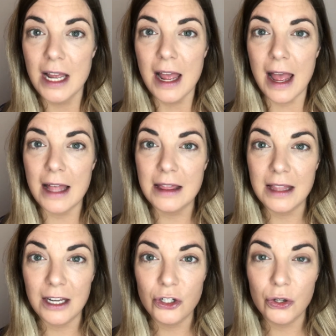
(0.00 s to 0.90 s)
And
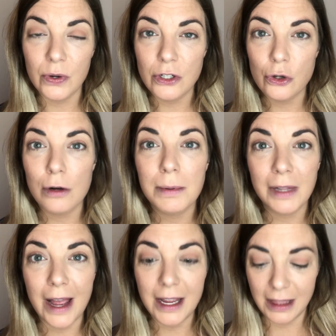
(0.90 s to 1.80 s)
then you're going to
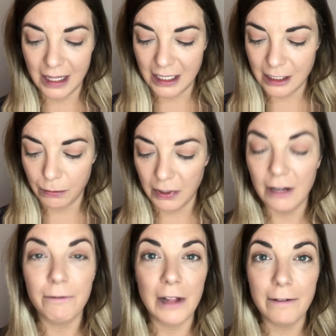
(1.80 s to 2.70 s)
apply this with a
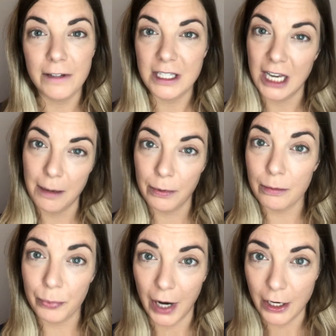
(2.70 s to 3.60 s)
fluffy tapered
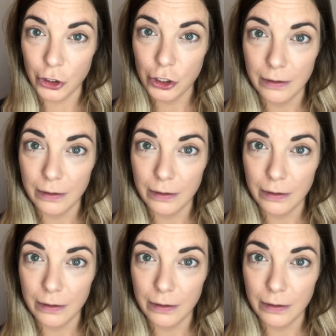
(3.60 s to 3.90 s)
brush.